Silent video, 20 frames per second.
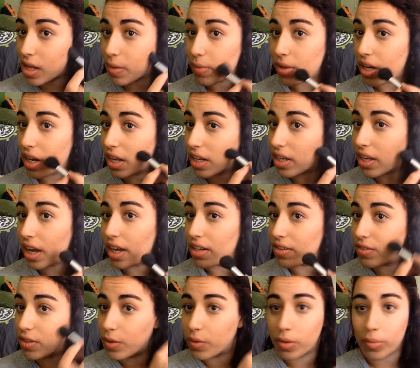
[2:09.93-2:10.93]
I mean, I kind
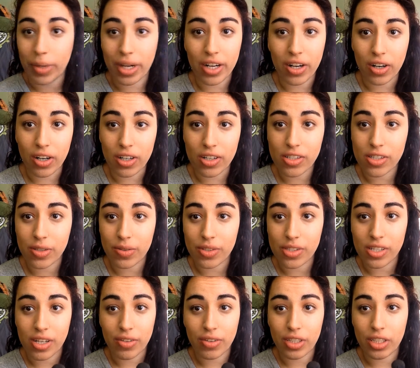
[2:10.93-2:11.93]
of know where mine are, so
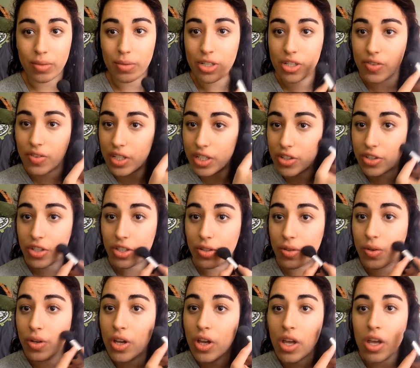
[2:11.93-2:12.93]
it's not really much of an
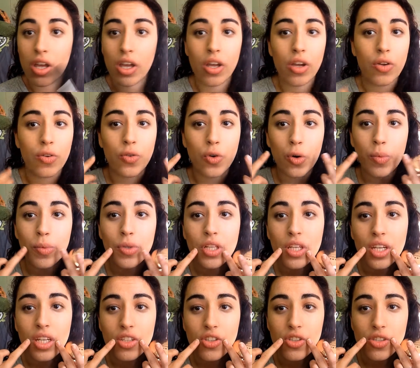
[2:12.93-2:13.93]
issue.
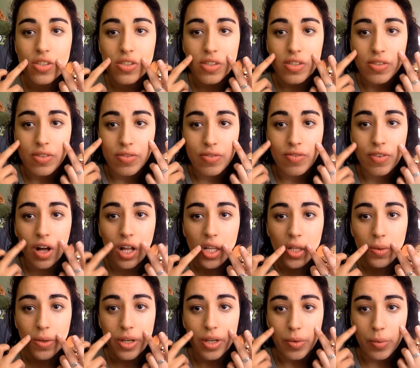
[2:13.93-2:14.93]
Normally, it's just
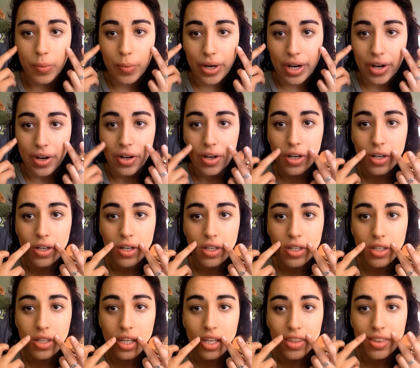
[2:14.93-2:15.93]
following where,
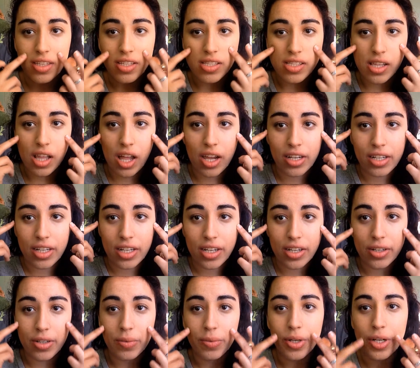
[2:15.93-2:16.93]
this line
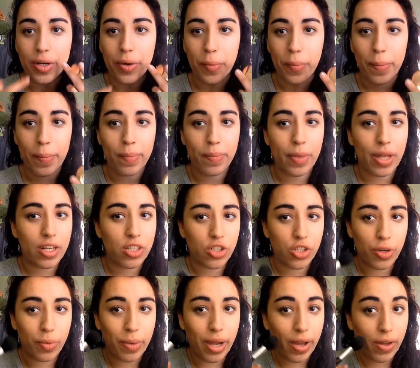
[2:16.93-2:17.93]
here, where your edge of
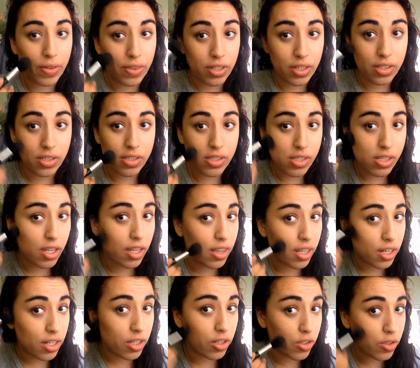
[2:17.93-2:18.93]
your mouth is. And
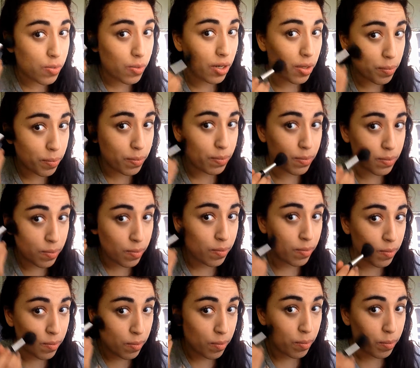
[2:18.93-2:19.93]
then you just want to
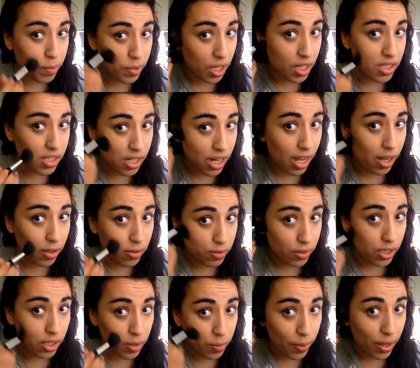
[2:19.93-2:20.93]
blend it out
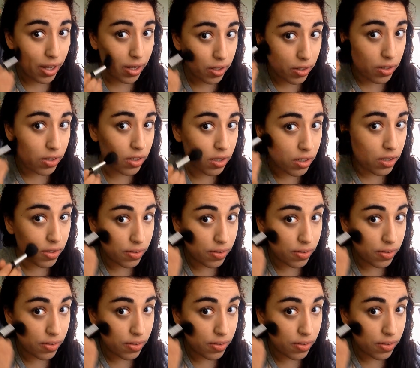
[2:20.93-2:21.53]
really well.